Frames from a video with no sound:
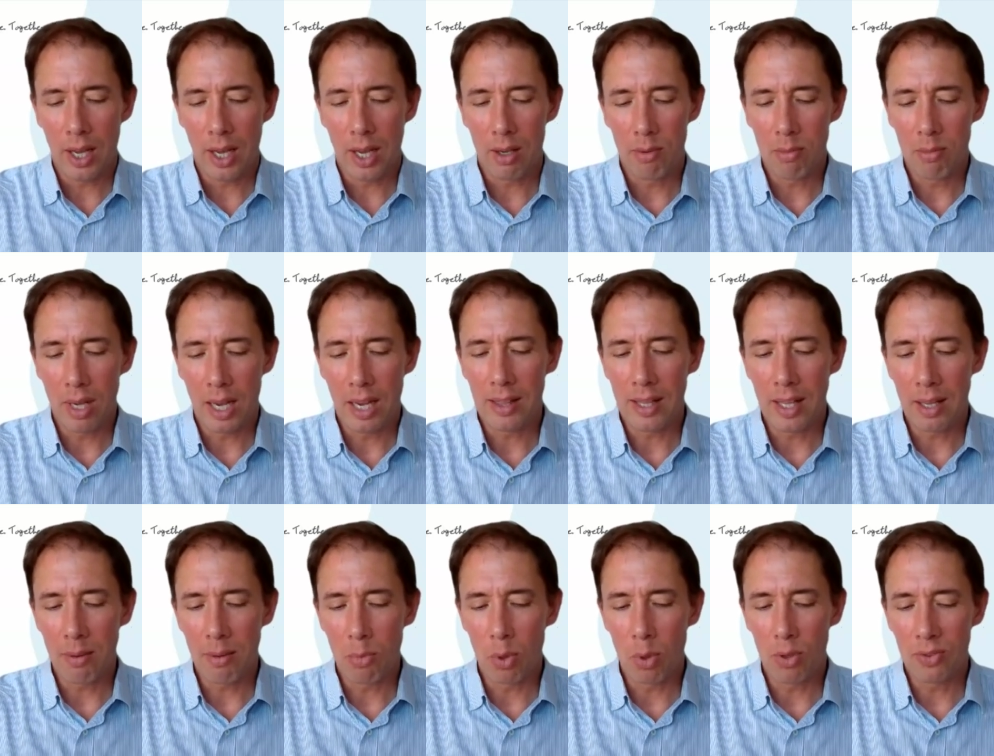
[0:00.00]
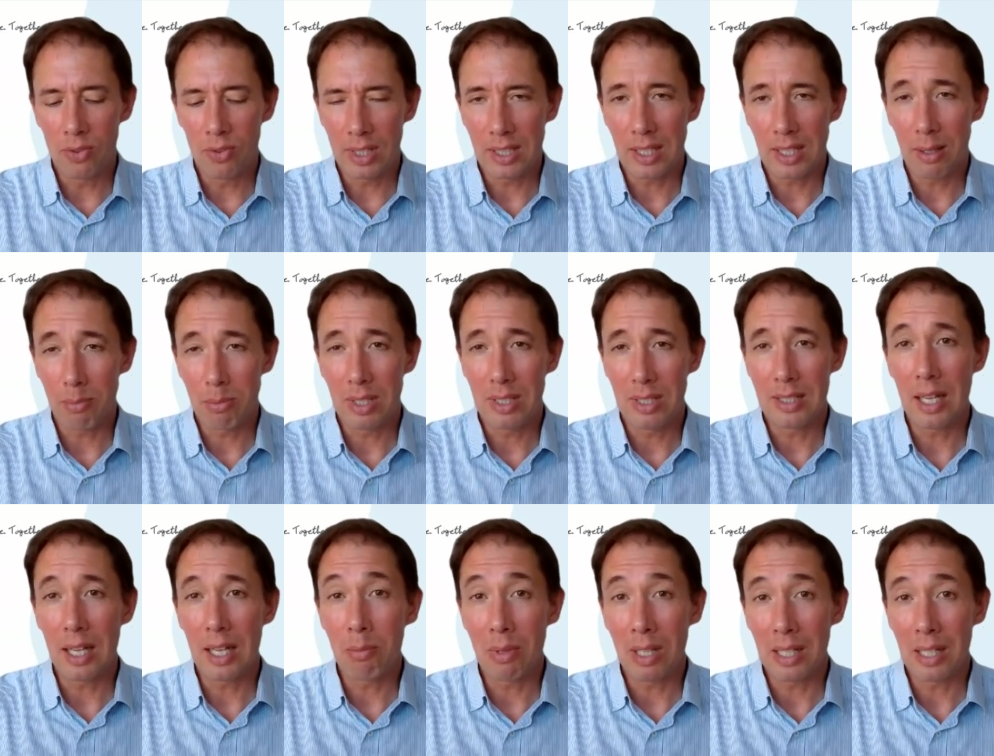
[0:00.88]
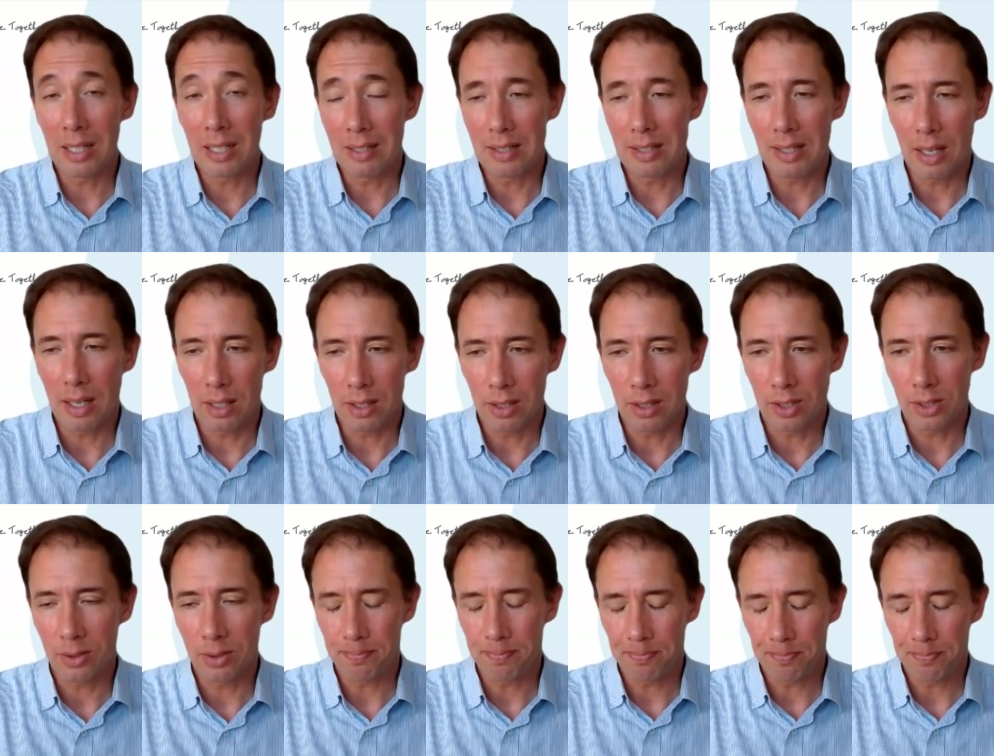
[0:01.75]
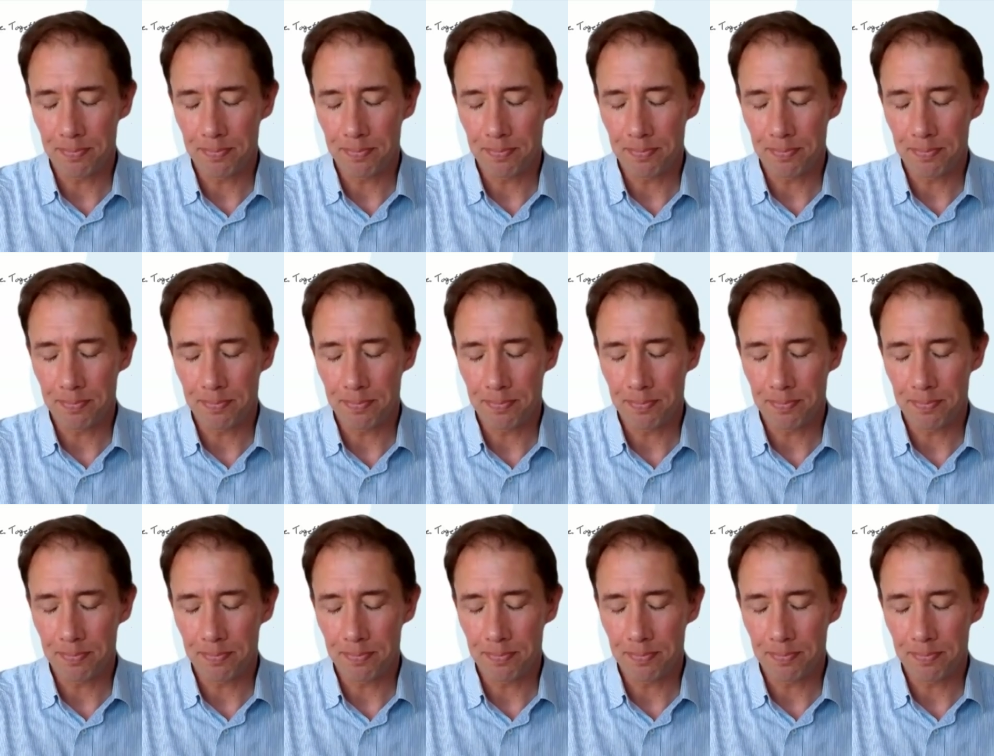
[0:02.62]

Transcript: Um, and that moved us up to 10 million tons.